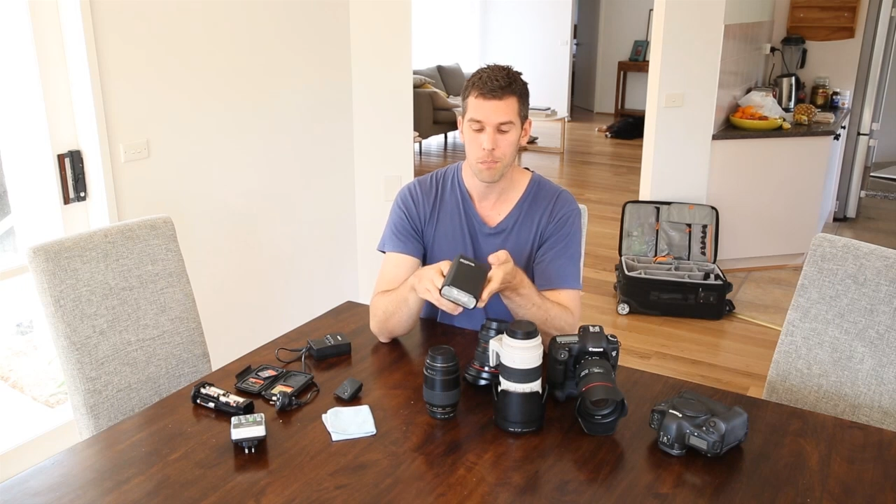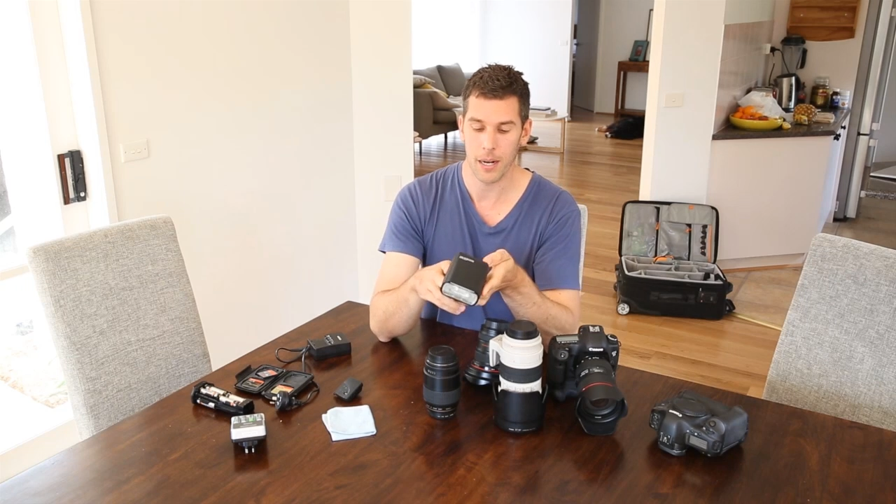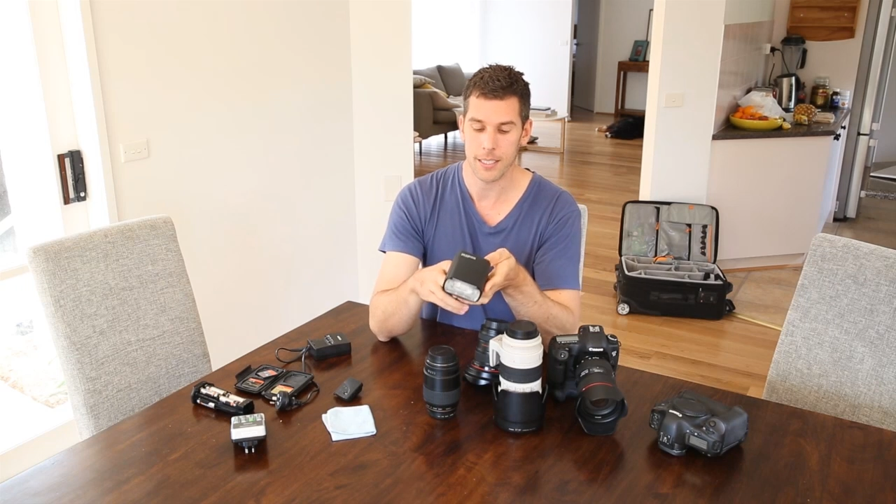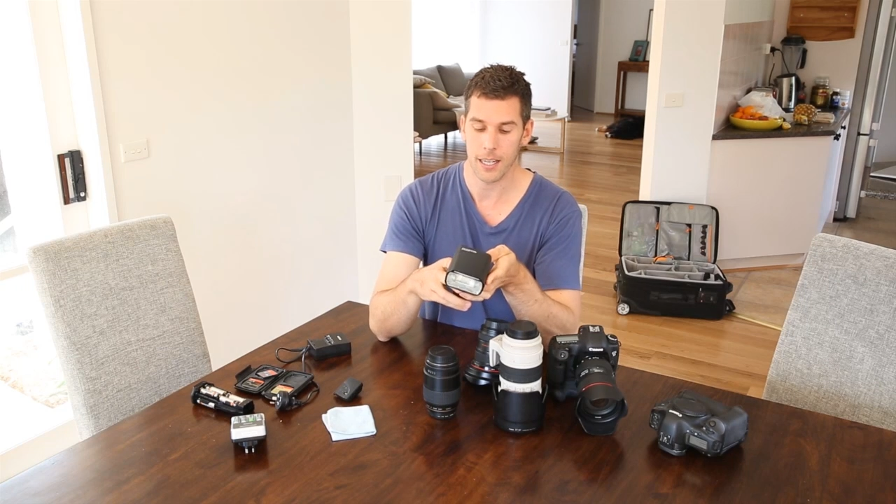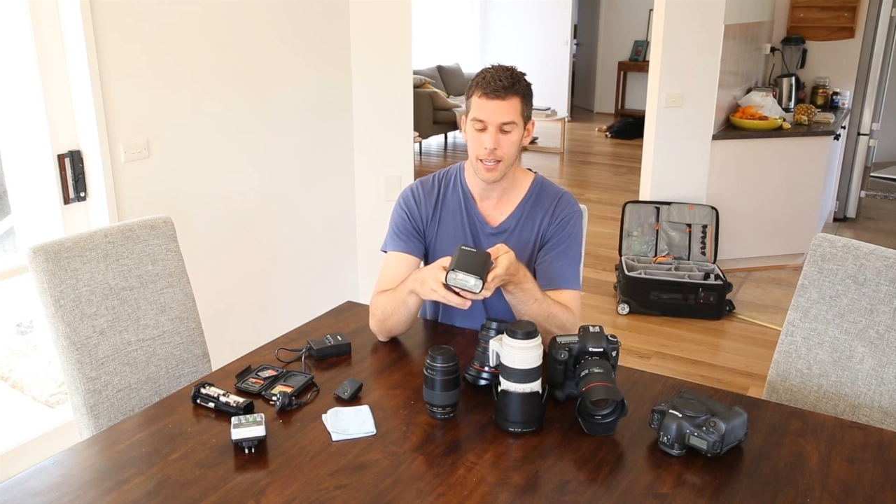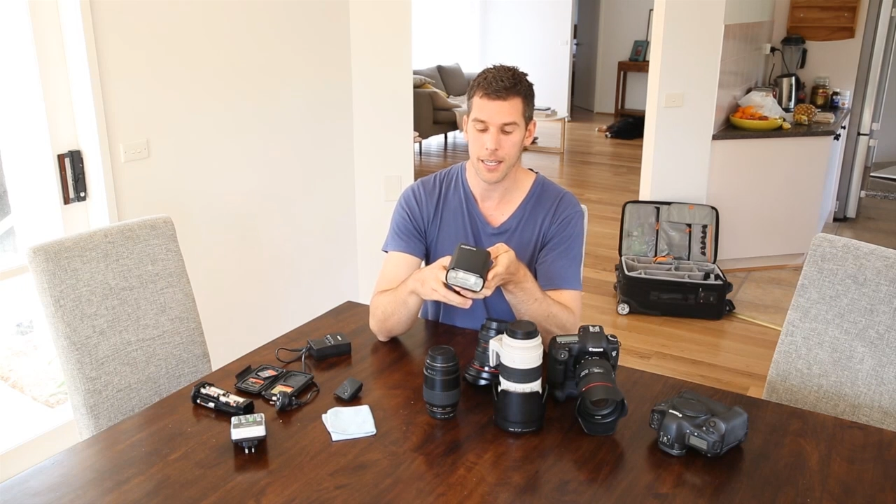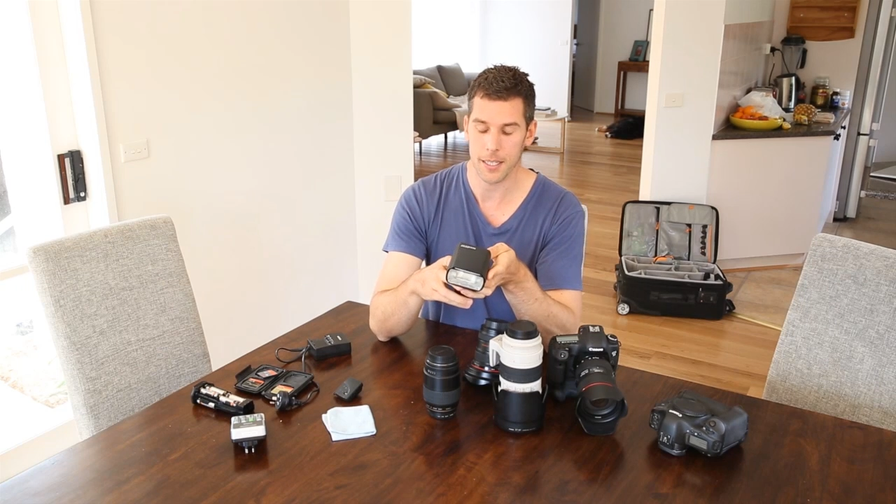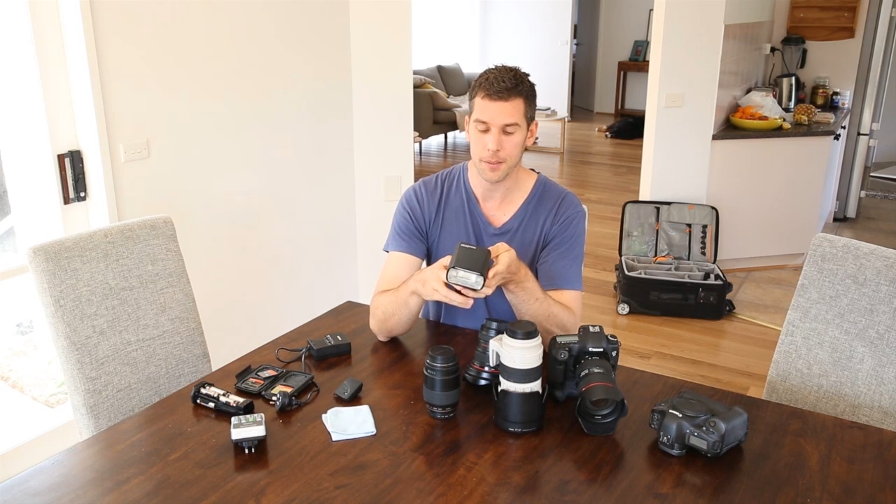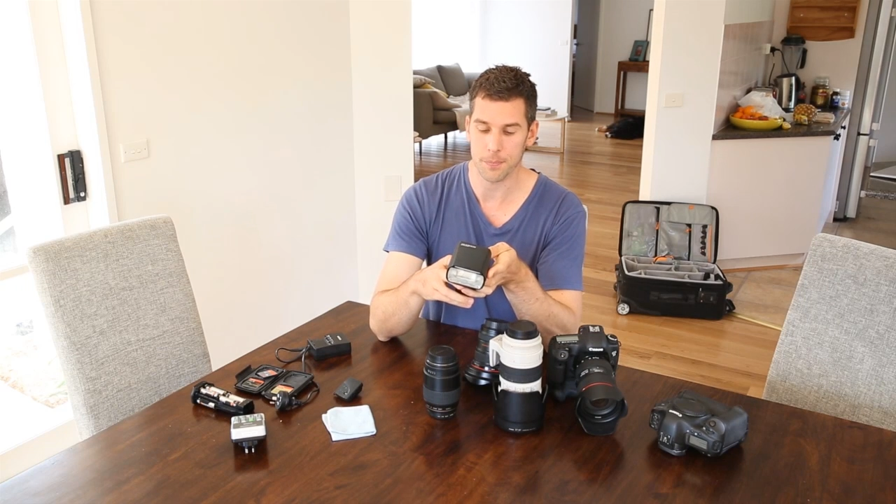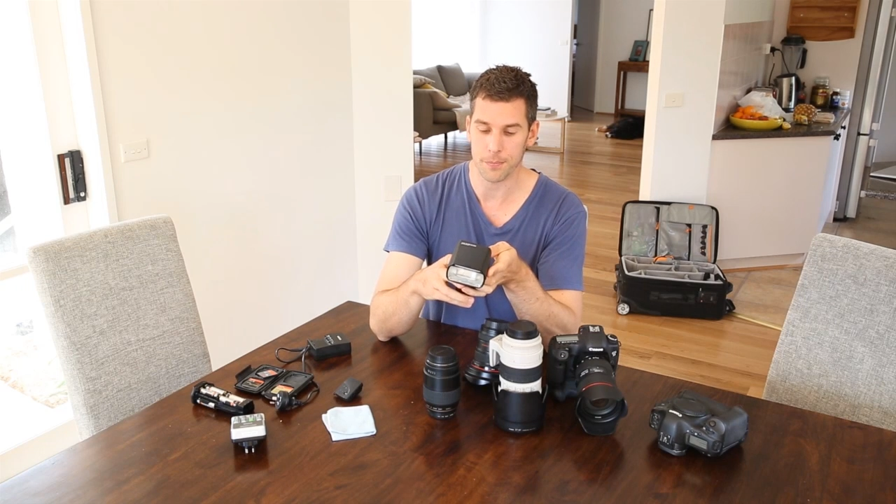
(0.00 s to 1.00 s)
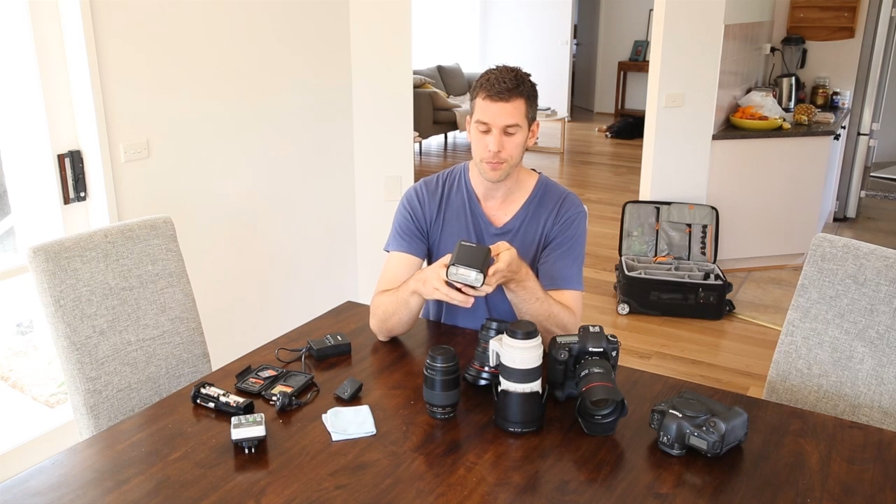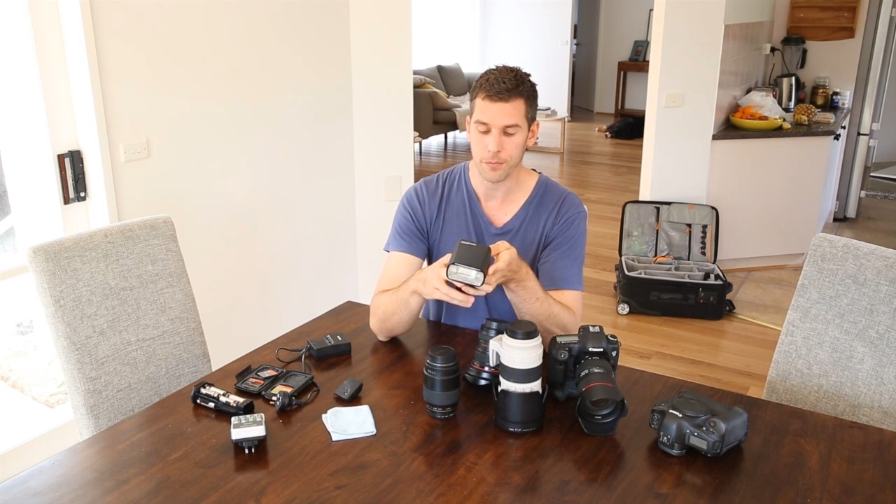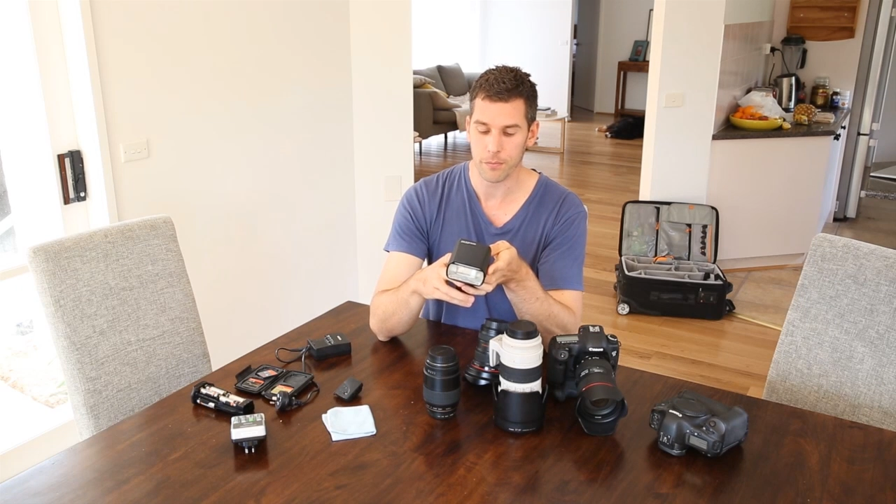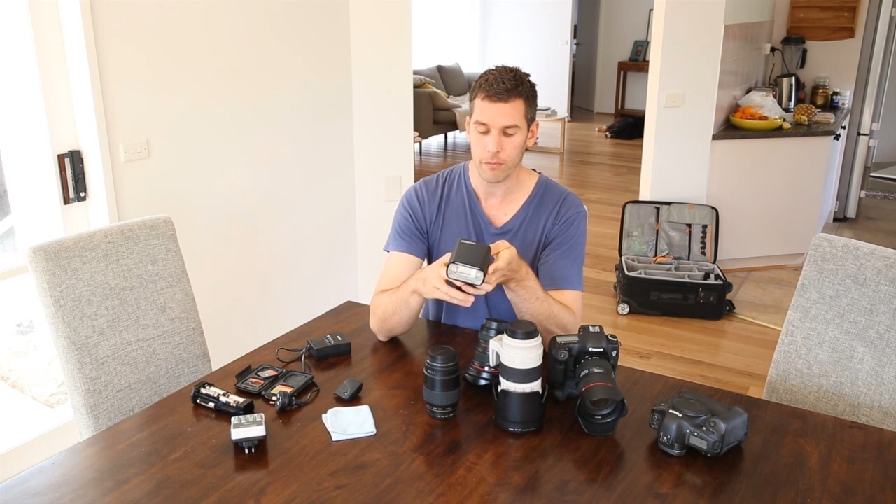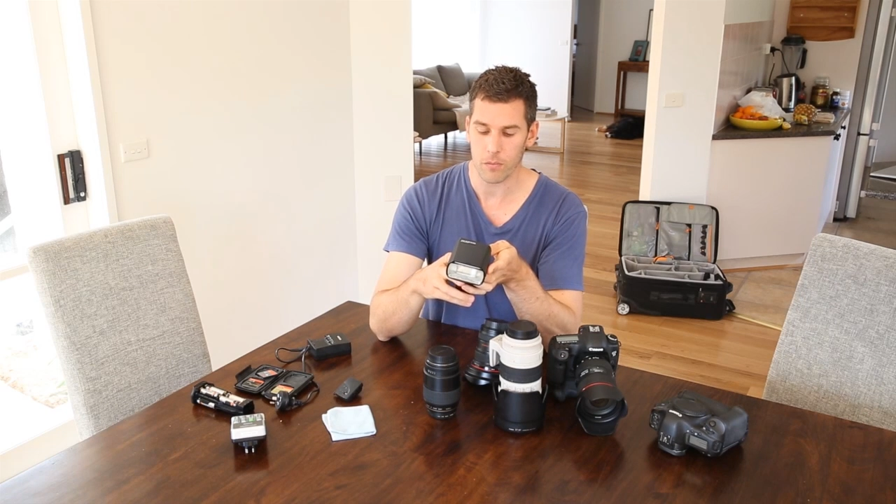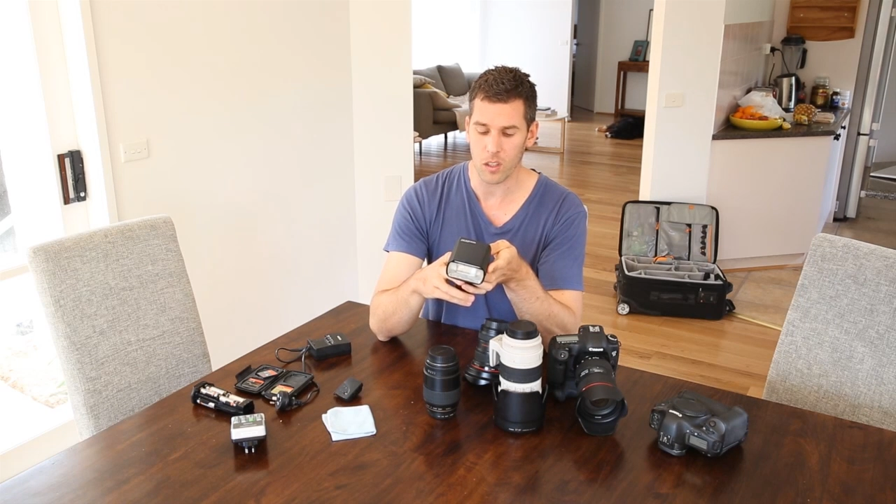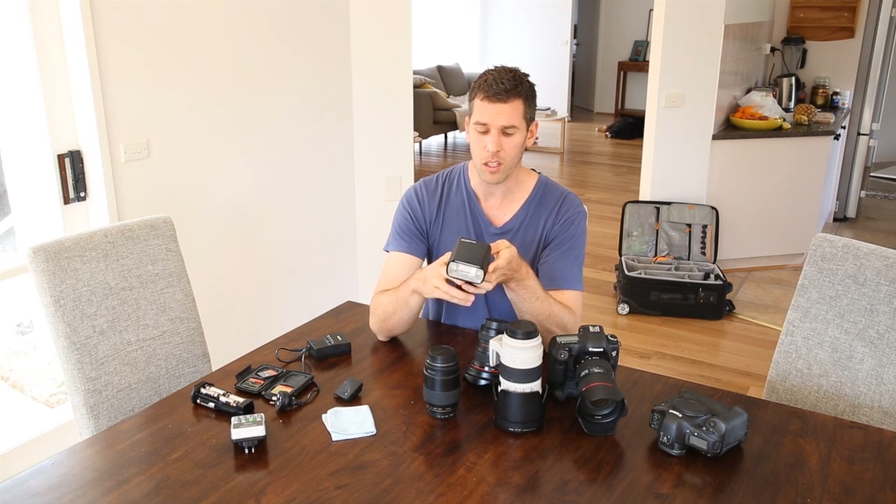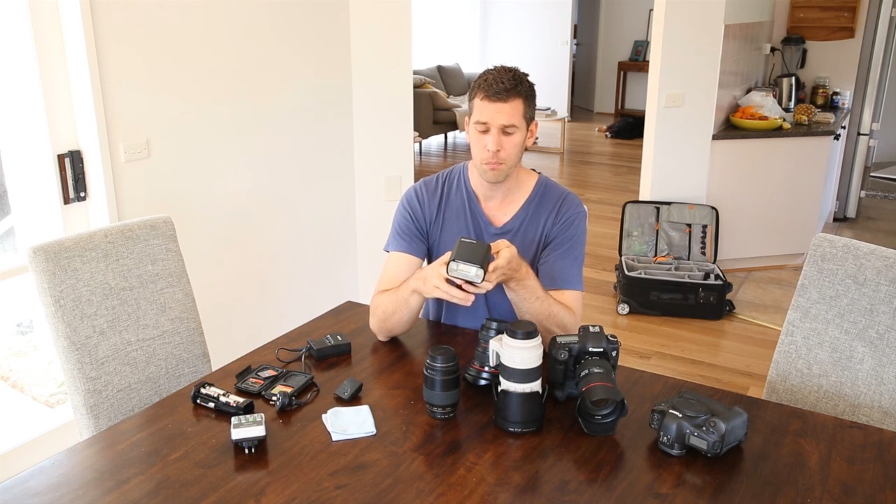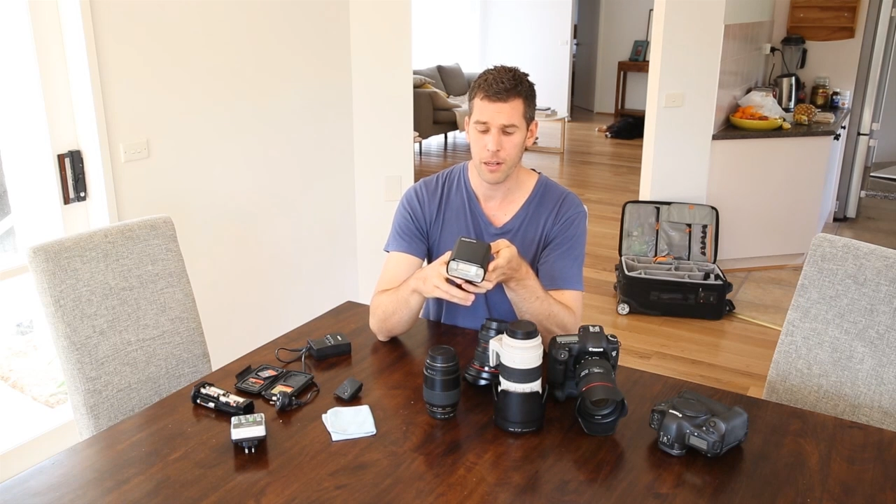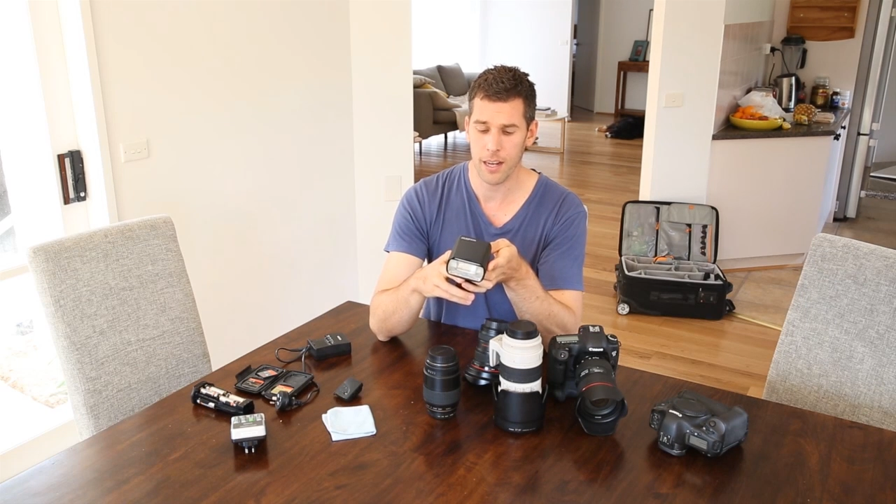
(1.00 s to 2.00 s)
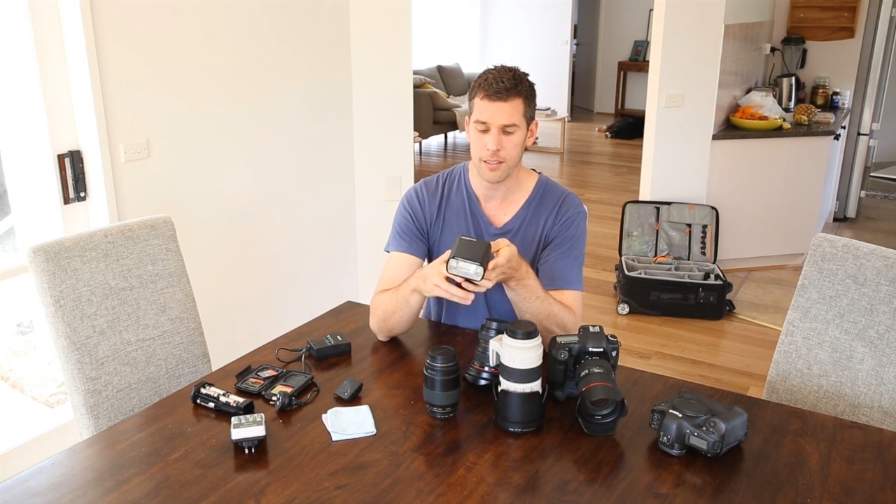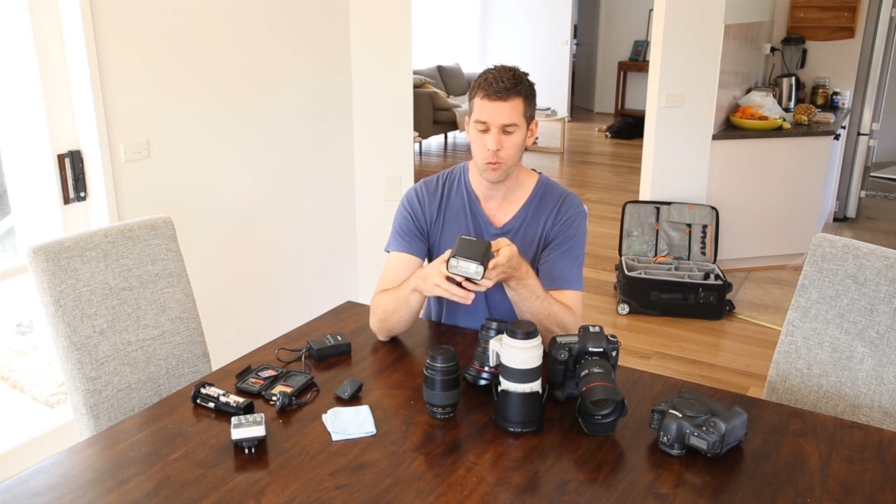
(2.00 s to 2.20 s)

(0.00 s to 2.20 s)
but has